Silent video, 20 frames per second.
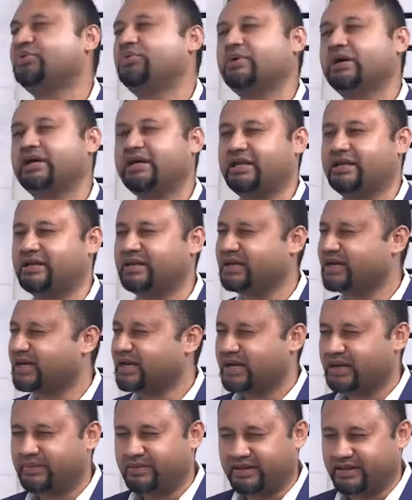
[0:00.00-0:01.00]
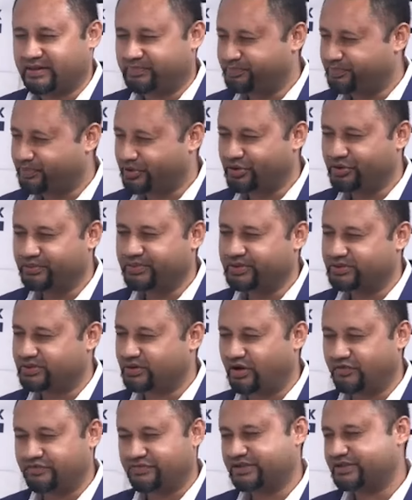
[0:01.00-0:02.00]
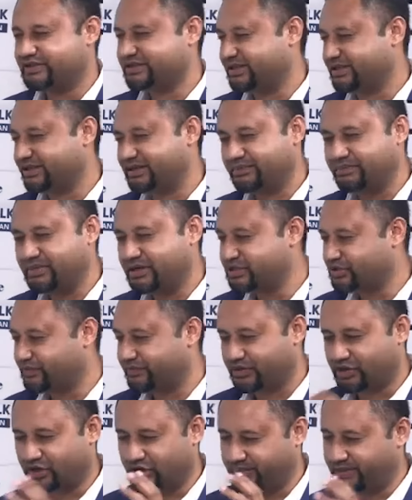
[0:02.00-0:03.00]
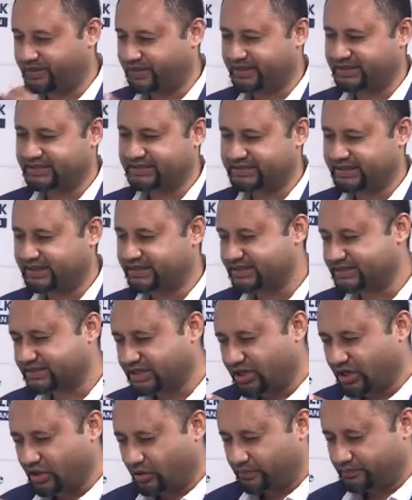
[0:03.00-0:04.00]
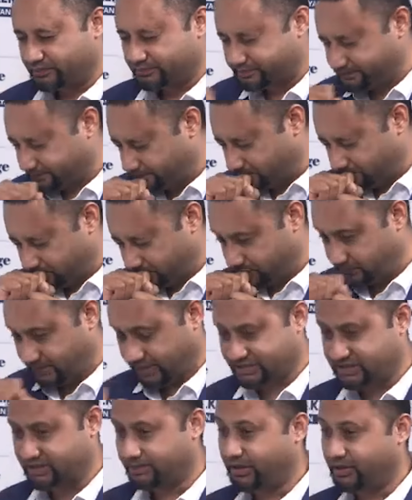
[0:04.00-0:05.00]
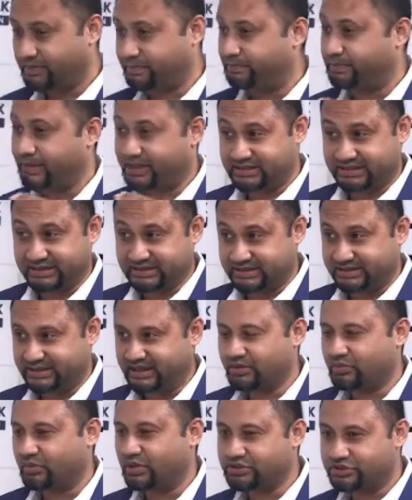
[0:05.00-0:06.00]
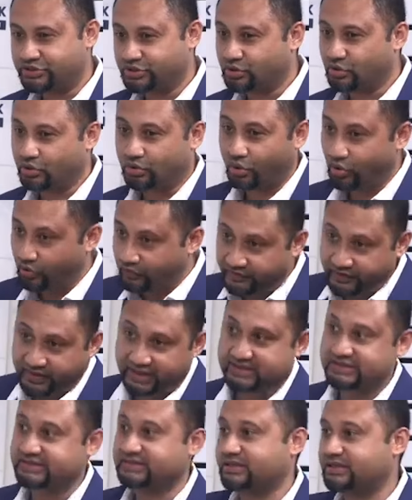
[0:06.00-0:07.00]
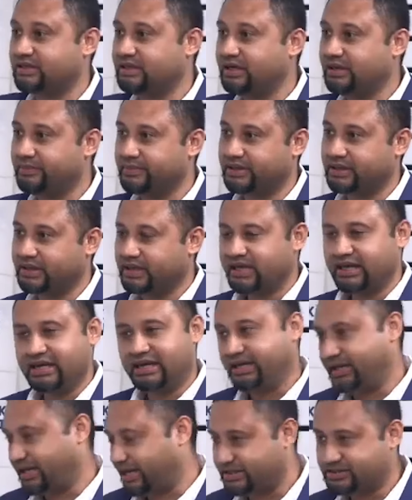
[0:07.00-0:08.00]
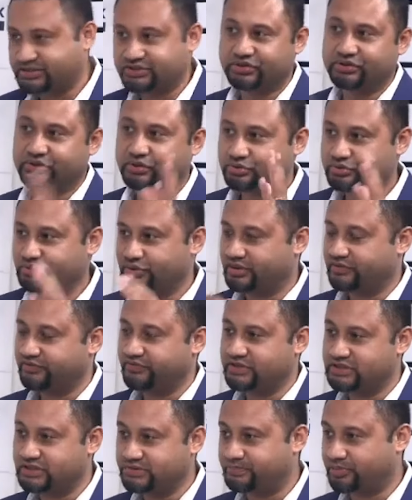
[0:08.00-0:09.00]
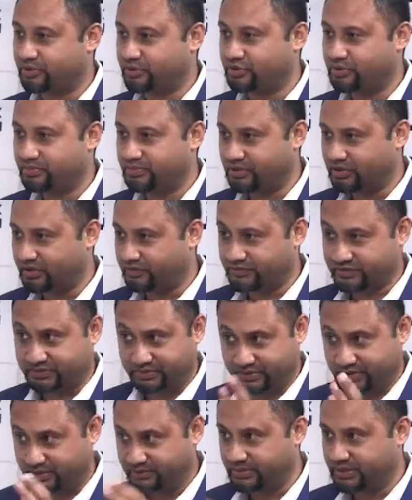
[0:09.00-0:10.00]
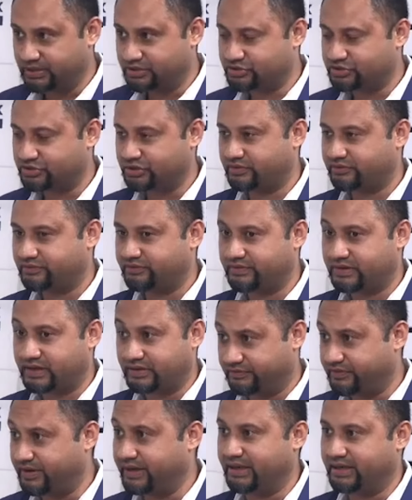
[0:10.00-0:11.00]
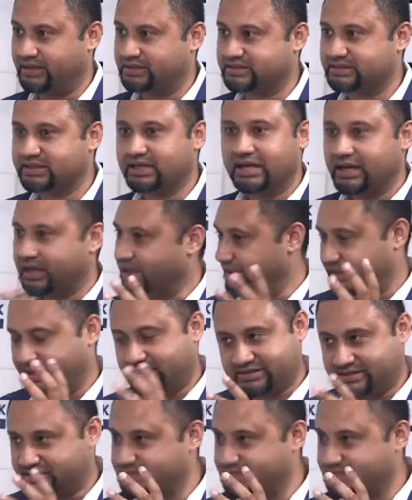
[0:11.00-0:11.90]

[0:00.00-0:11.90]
work in the procurement office and Ministry of Economy, they understand this. It's about budgets. Once you go over a certain limit, it has to go to the Fiji Procurement Office with the Ministry of Finance. That's